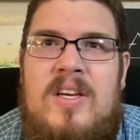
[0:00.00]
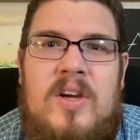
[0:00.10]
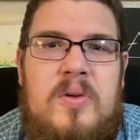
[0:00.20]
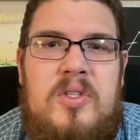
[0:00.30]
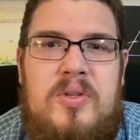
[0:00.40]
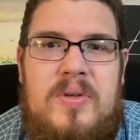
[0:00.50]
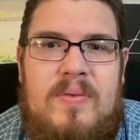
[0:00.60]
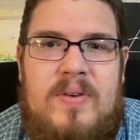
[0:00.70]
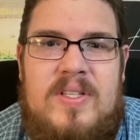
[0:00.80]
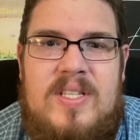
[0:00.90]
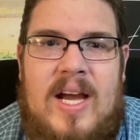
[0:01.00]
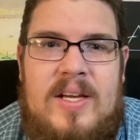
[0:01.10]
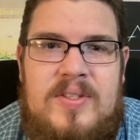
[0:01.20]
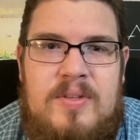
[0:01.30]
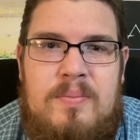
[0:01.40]
goes through different
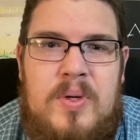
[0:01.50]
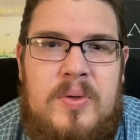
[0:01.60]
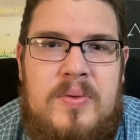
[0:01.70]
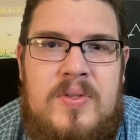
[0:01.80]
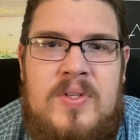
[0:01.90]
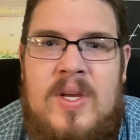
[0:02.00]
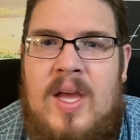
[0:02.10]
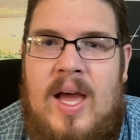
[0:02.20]
styles and moods.